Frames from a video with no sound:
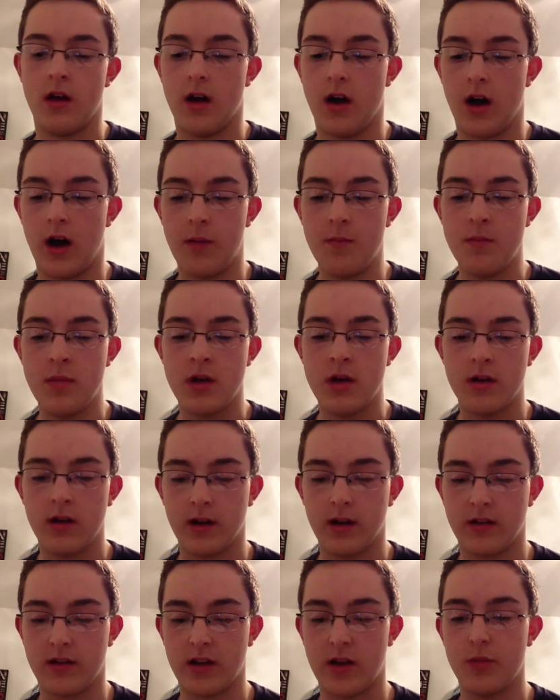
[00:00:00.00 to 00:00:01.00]
An
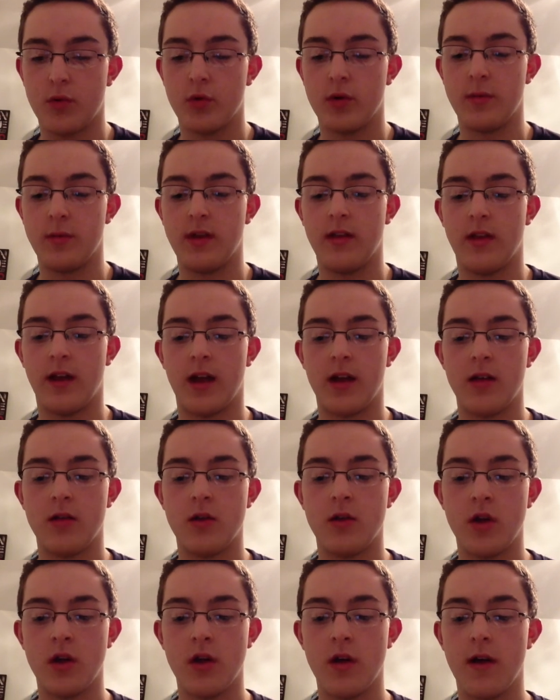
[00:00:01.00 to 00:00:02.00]
example would be that
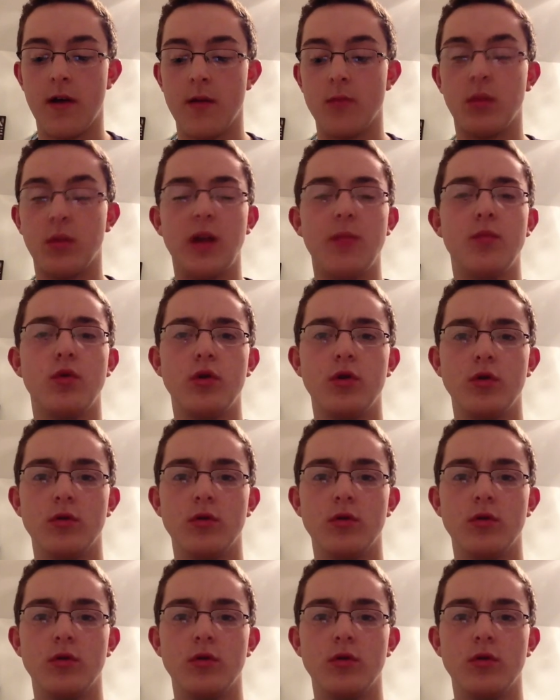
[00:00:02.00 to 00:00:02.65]
people